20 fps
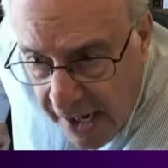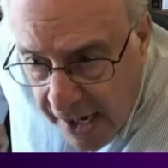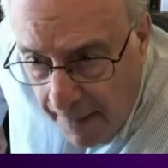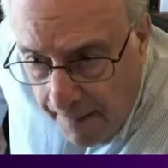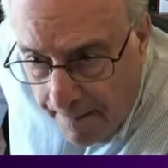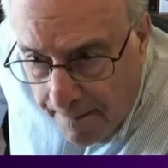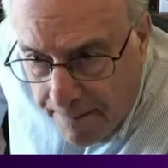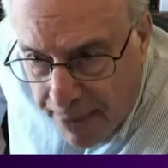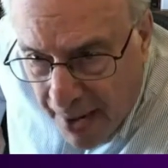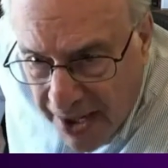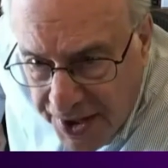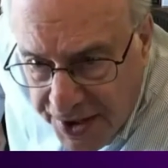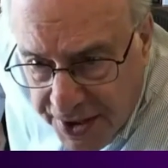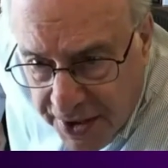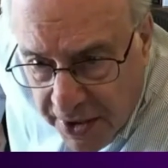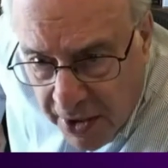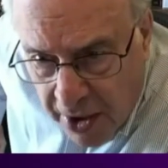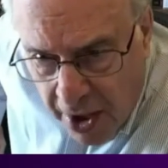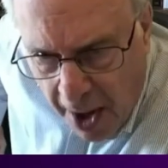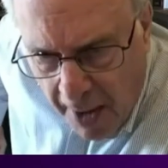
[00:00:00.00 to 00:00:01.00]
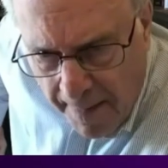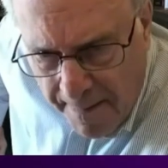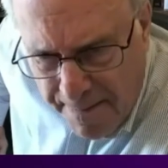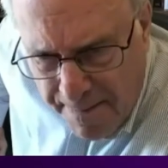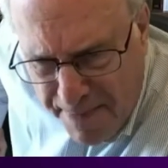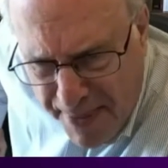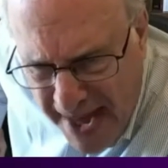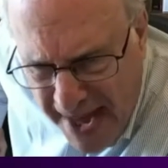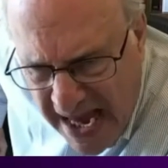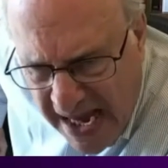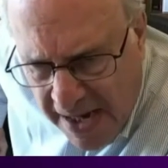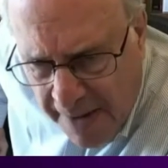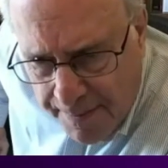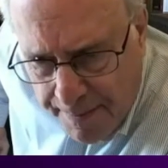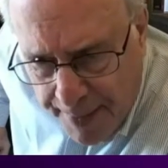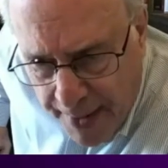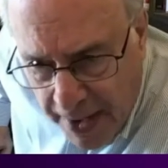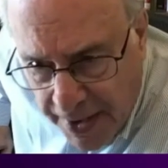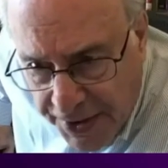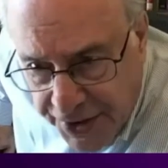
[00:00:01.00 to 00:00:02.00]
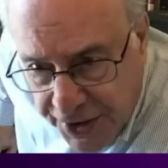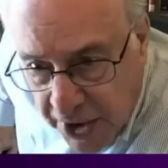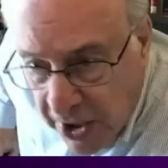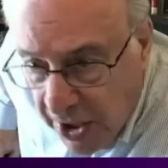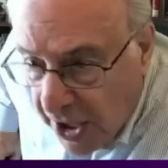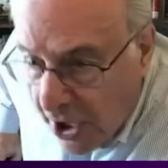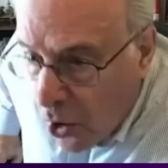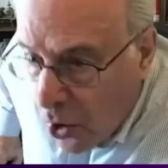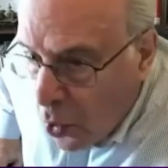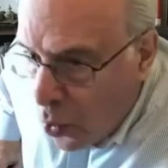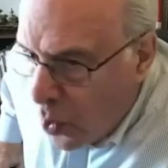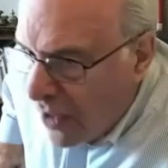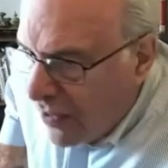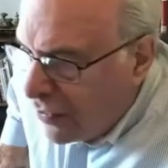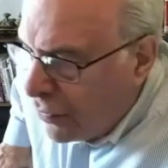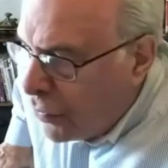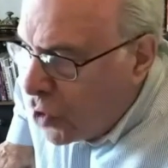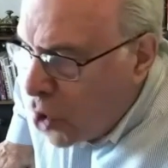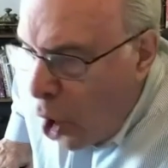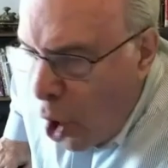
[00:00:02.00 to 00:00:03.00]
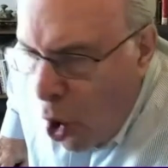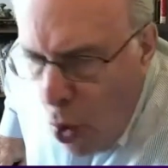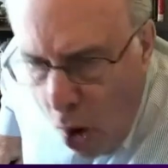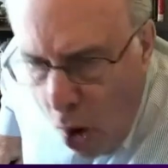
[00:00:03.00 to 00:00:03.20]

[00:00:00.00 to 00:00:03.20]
a big bundle with no